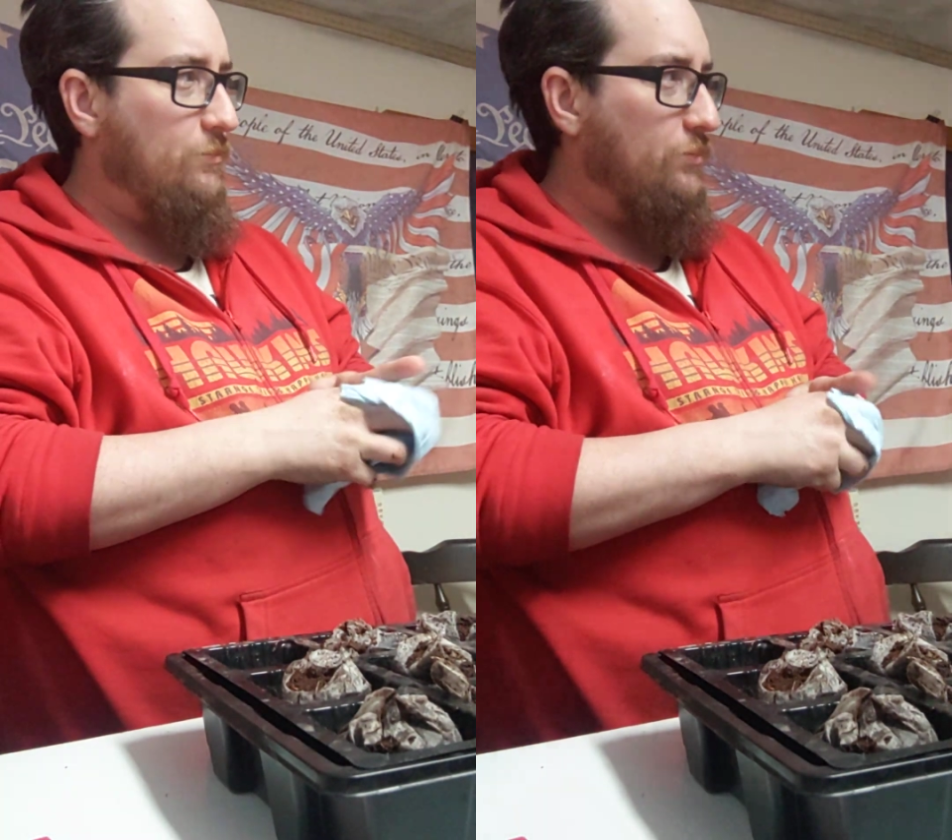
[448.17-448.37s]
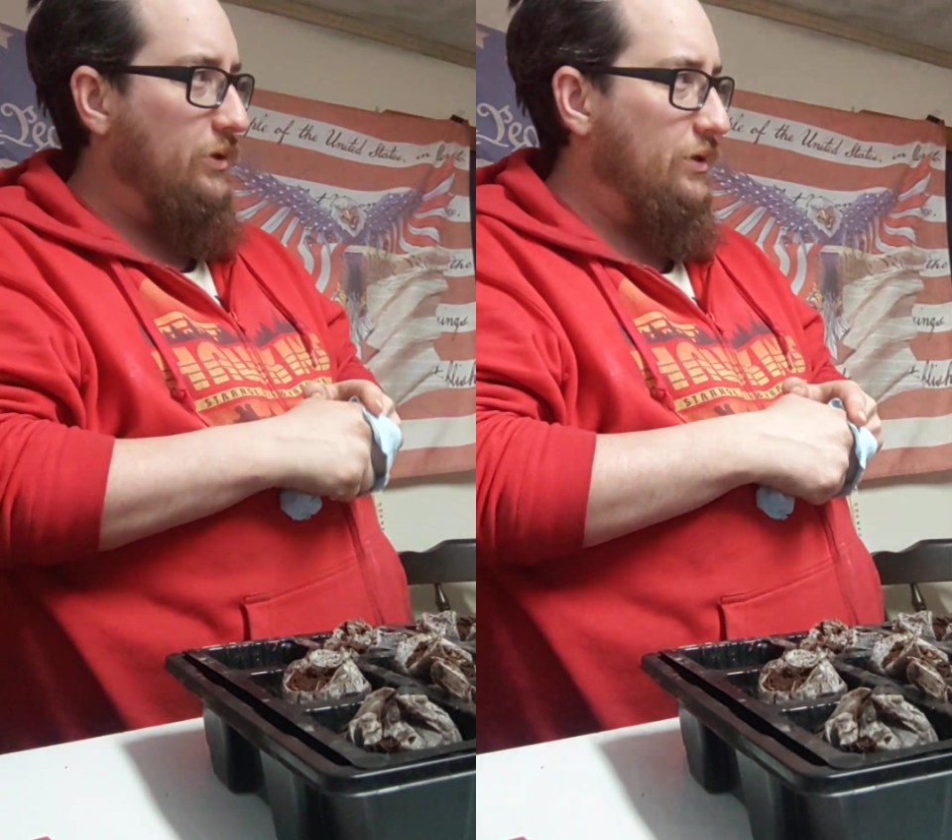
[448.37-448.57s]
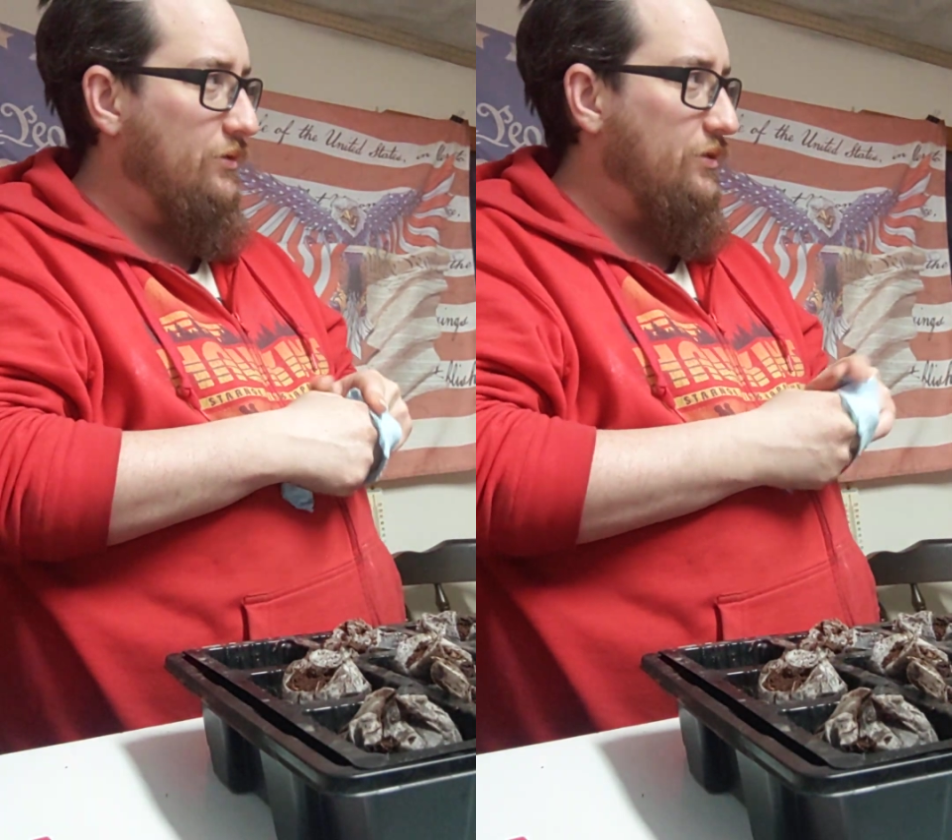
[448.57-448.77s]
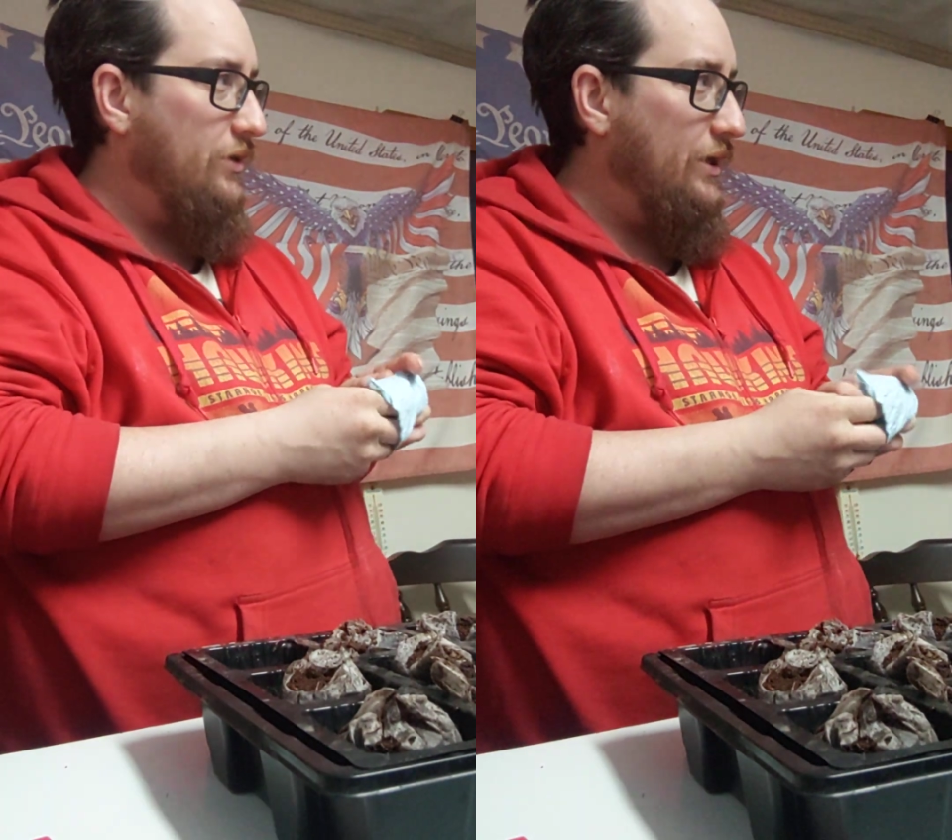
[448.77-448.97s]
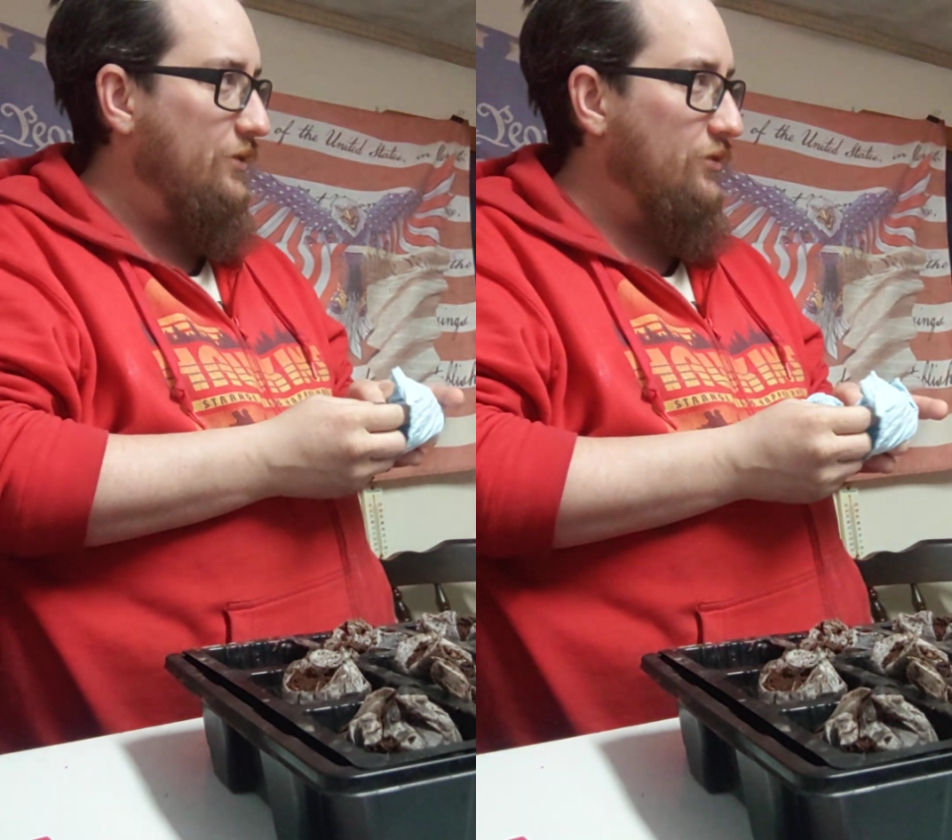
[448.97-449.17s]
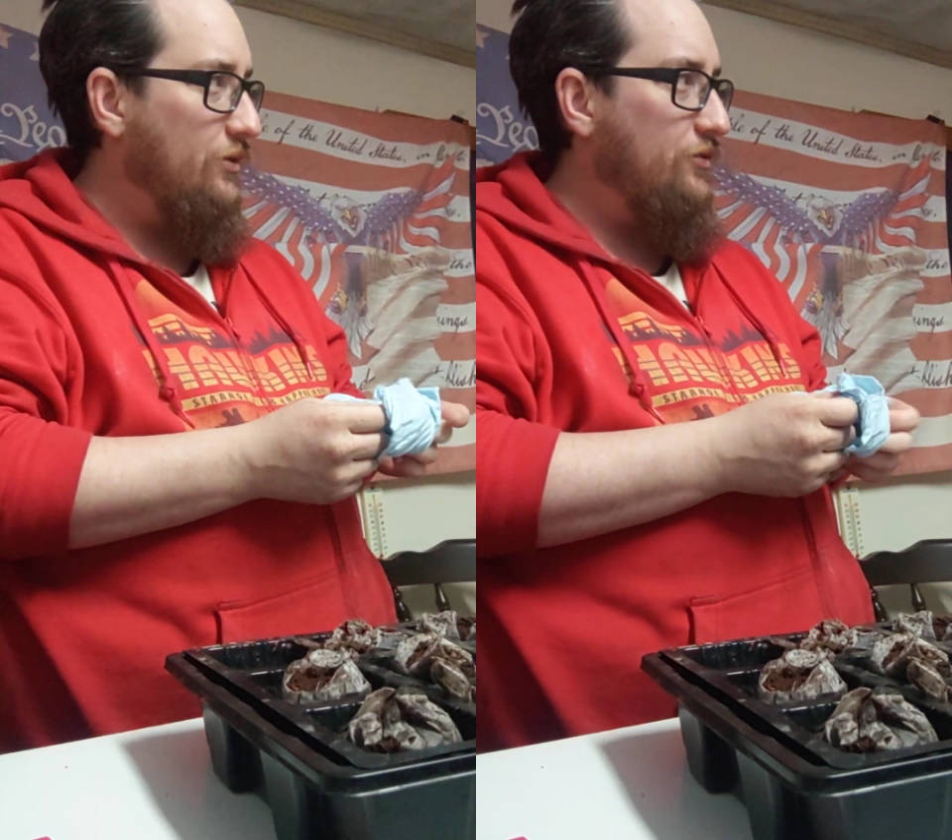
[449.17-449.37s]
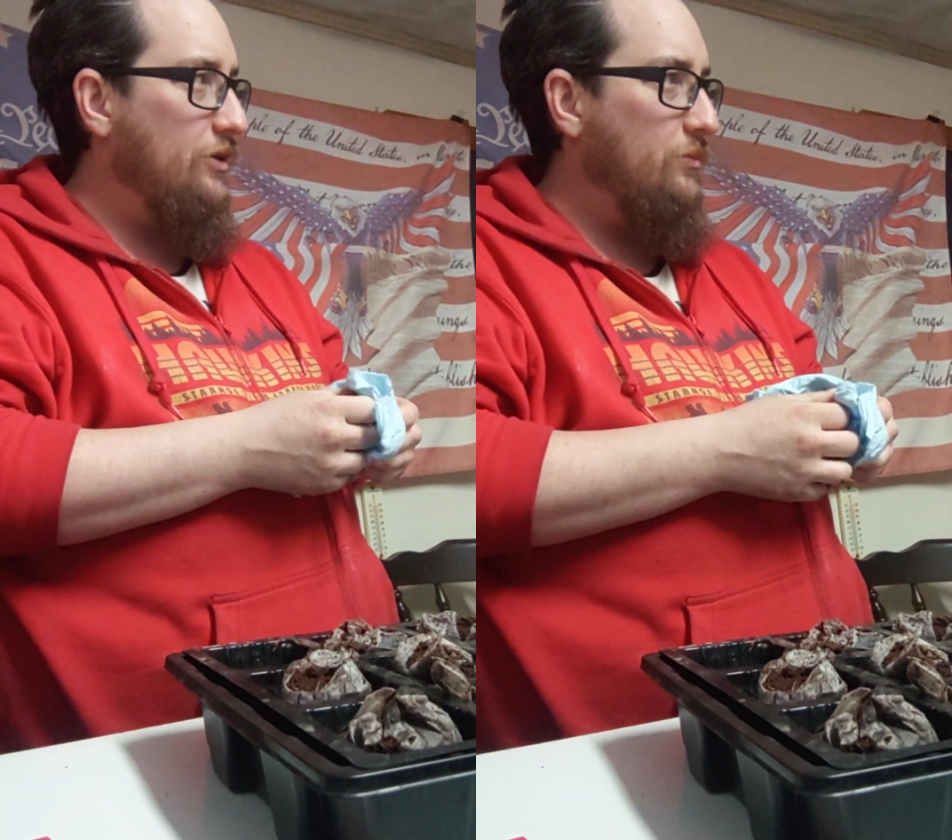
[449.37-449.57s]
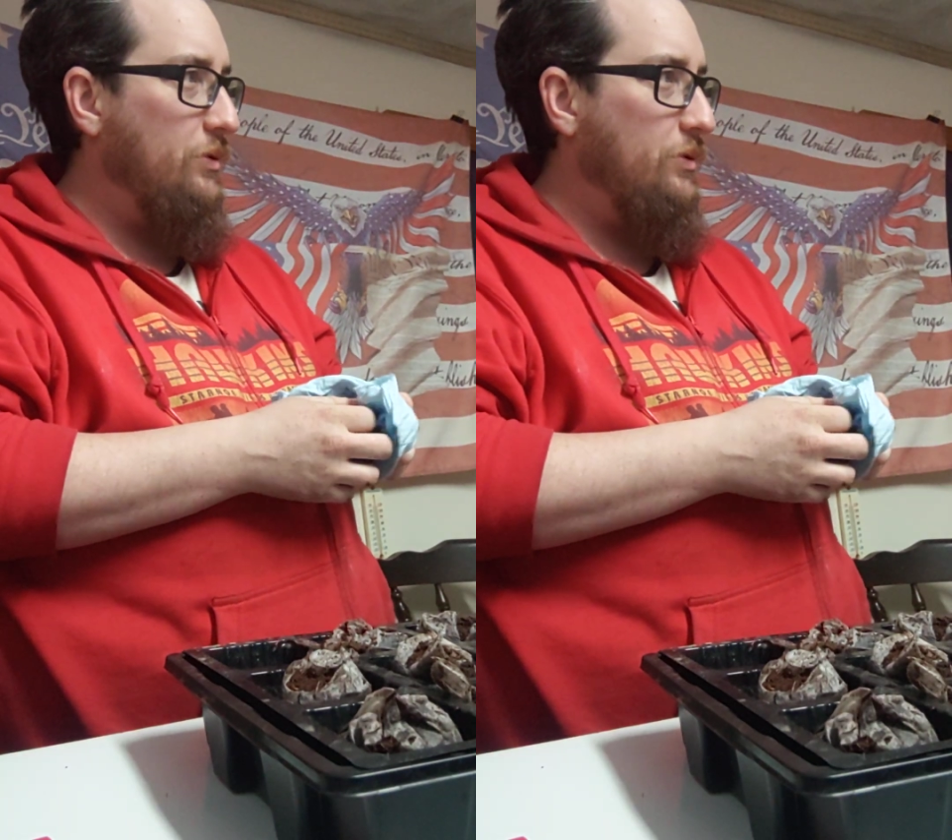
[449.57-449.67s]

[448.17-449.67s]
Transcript: But until I started seeing